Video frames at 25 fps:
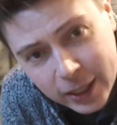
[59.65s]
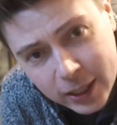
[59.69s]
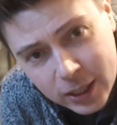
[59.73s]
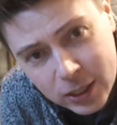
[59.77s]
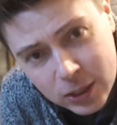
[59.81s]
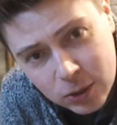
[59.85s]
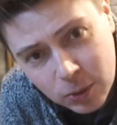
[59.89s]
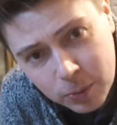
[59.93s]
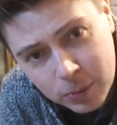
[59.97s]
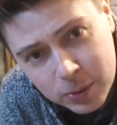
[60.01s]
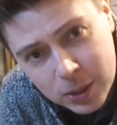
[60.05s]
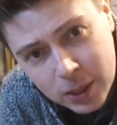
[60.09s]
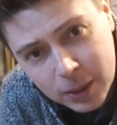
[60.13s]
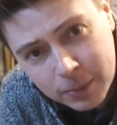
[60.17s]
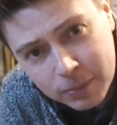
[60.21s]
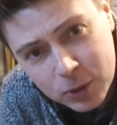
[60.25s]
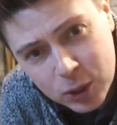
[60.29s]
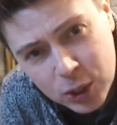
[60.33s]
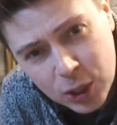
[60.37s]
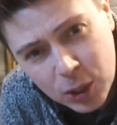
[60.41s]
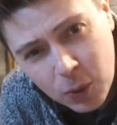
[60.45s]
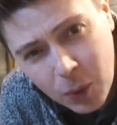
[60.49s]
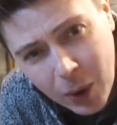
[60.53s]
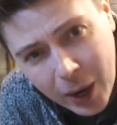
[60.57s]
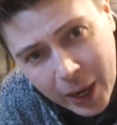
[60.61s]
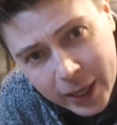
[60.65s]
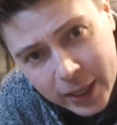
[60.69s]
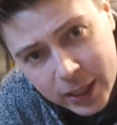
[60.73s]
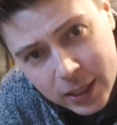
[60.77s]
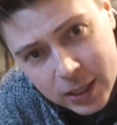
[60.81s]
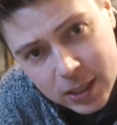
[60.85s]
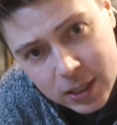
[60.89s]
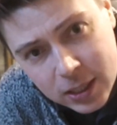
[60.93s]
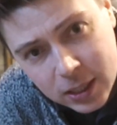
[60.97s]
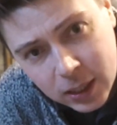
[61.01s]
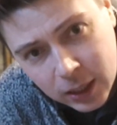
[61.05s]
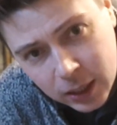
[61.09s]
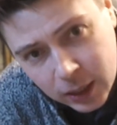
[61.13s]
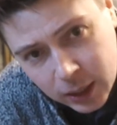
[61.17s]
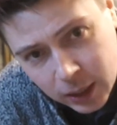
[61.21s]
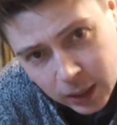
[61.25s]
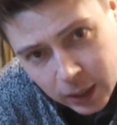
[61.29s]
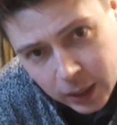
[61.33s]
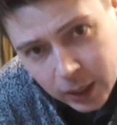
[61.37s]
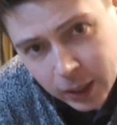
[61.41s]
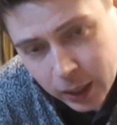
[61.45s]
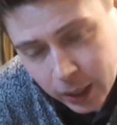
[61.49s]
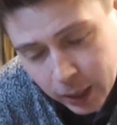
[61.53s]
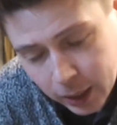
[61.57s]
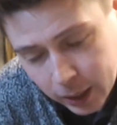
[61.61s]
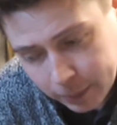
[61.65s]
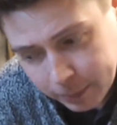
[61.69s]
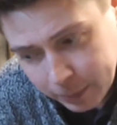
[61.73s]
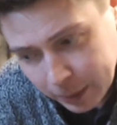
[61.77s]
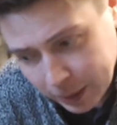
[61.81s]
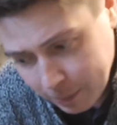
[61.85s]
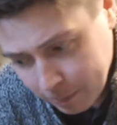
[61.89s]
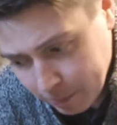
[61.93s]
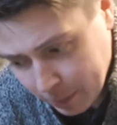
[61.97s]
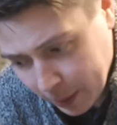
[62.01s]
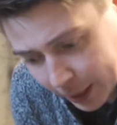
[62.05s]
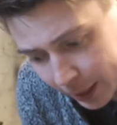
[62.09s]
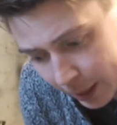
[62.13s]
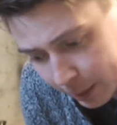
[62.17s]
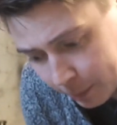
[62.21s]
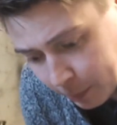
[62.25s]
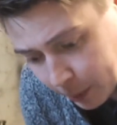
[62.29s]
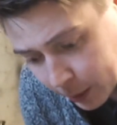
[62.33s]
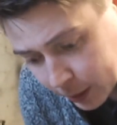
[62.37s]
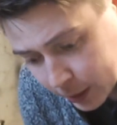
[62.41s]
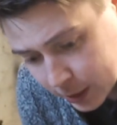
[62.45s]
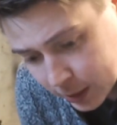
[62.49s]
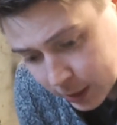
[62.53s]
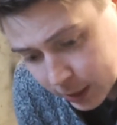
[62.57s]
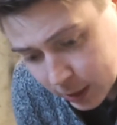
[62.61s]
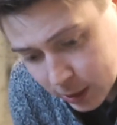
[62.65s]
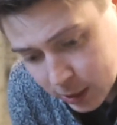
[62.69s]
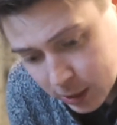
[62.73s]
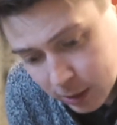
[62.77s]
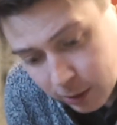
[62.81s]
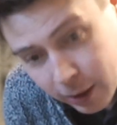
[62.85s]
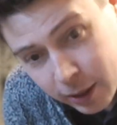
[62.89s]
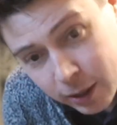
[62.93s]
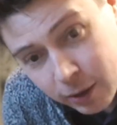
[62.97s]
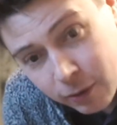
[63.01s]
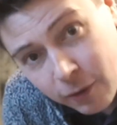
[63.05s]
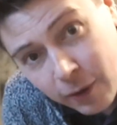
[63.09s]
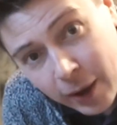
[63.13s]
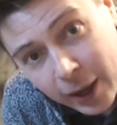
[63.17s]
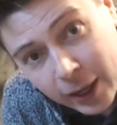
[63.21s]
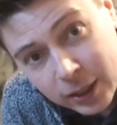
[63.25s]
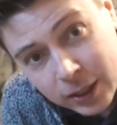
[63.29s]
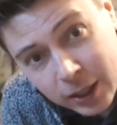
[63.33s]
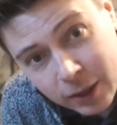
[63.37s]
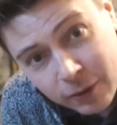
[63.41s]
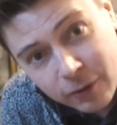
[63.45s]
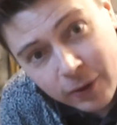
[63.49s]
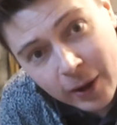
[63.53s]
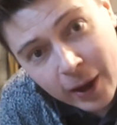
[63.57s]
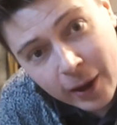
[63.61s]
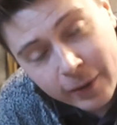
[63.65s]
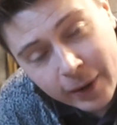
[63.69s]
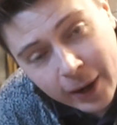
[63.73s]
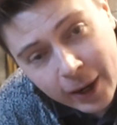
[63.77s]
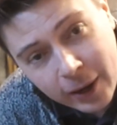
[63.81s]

It stops some um, chill haze um, in beer. But the side effect they found